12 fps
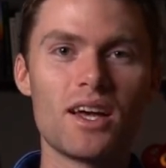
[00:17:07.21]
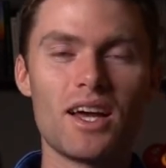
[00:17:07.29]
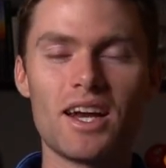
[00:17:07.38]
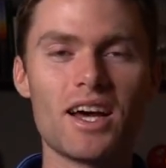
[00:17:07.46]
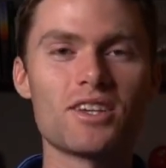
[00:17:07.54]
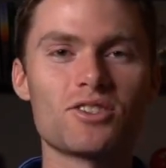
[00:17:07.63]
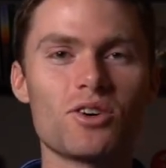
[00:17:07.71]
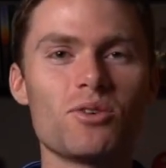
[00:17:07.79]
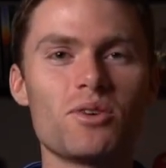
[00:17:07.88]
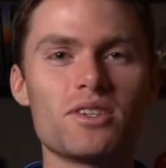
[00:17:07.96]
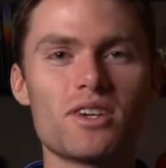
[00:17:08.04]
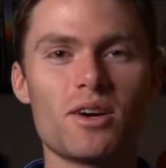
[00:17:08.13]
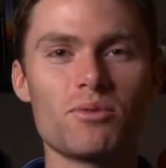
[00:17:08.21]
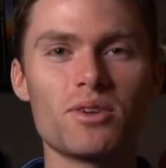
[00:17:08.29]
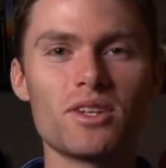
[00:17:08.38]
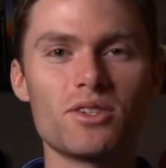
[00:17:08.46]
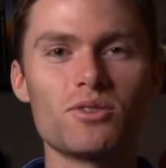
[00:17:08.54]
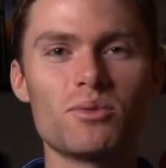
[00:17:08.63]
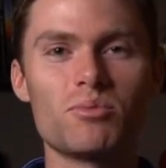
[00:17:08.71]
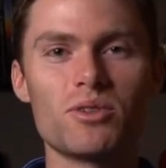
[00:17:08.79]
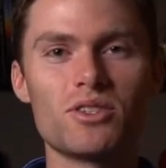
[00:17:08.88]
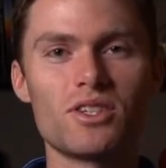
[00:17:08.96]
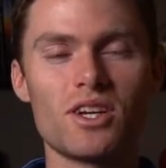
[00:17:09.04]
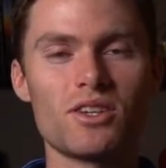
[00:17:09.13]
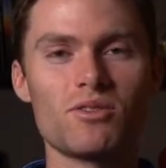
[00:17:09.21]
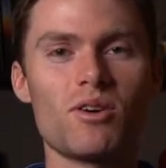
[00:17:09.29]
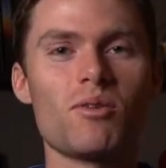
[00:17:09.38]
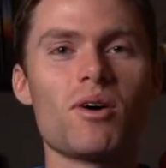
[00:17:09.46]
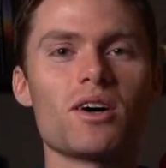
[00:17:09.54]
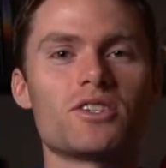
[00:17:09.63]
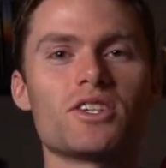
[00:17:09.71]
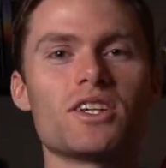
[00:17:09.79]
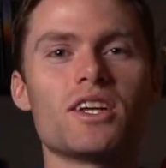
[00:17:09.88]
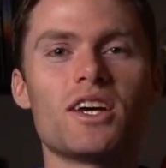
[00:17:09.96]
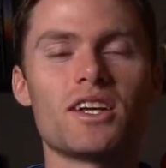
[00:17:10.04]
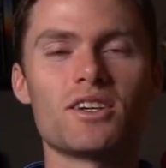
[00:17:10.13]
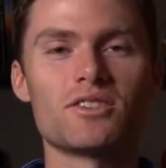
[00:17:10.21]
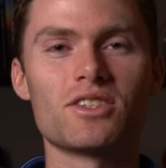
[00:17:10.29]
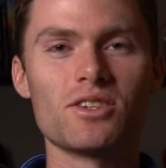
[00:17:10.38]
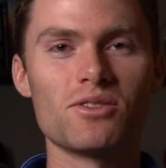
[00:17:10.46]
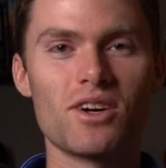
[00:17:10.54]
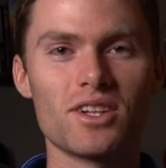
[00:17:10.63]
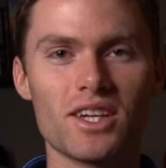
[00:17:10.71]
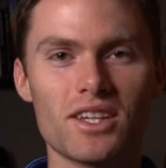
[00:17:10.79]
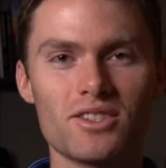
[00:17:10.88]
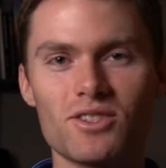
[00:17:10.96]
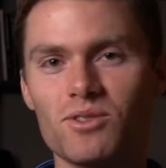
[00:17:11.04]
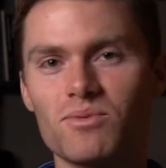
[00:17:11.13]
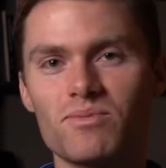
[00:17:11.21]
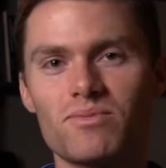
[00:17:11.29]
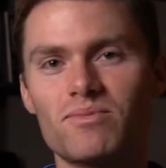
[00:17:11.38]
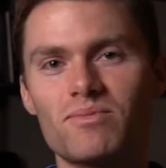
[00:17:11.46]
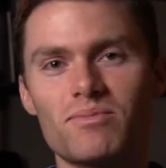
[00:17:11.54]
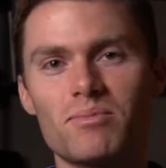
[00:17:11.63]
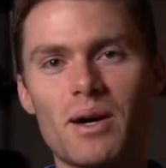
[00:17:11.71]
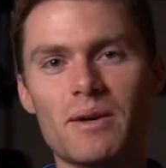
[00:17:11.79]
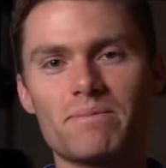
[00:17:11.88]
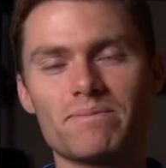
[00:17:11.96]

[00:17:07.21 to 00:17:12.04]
And as always, I really do appreciate you all watching, and I'll see you all again soon. Bye.